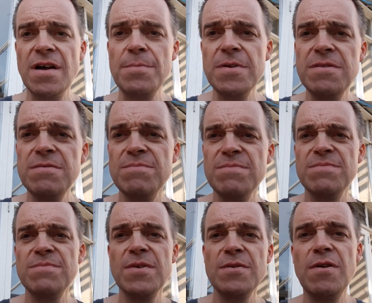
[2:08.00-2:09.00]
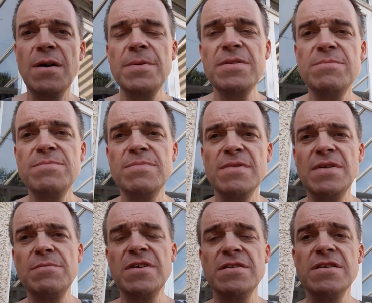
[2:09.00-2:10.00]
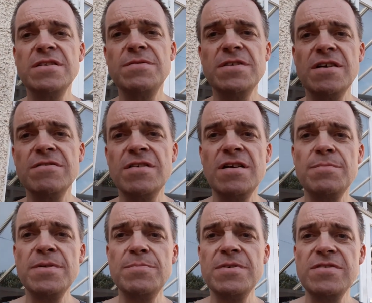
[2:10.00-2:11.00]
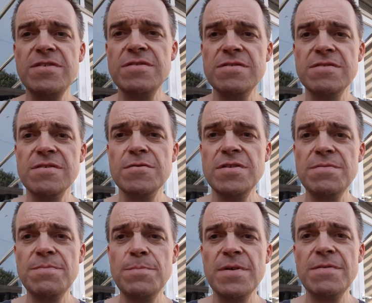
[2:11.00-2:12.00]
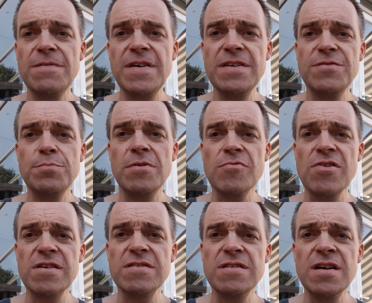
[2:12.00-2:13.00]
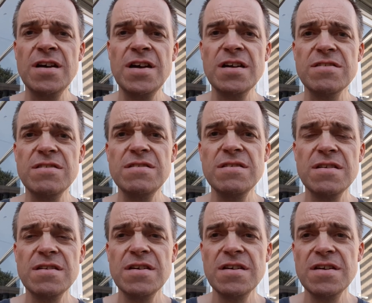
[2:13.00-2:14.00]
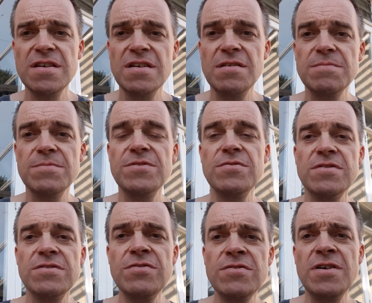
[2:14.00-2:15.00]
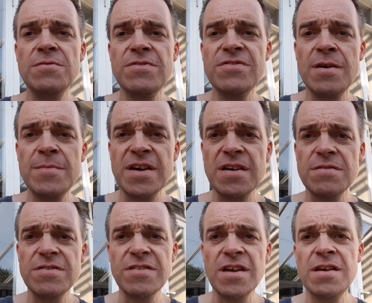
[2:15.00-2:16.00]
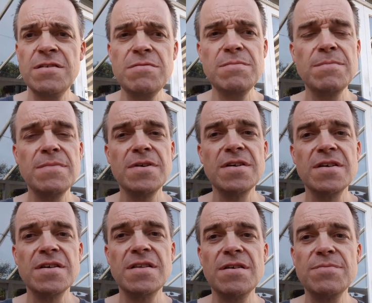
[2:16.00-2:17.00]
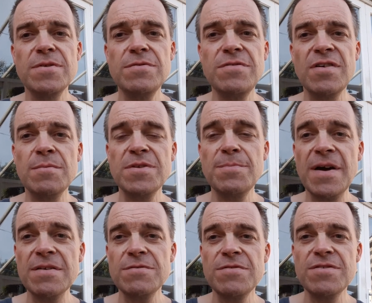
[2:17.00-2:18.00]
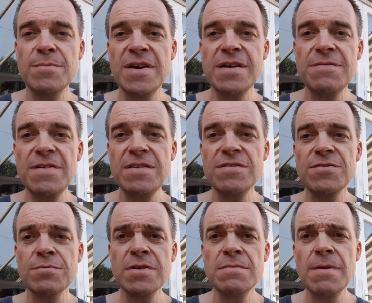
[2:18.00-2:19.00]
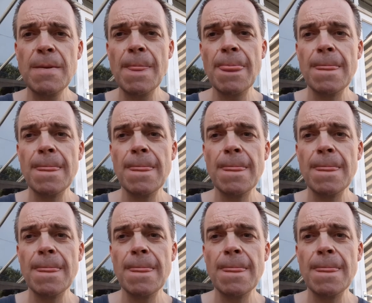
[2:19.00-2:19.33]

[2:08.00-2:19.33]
I haven't done any videos, I've been busy doing a bit of a fence project in the garden. I took an old summer house down and I've used some of the panels to make a fence with.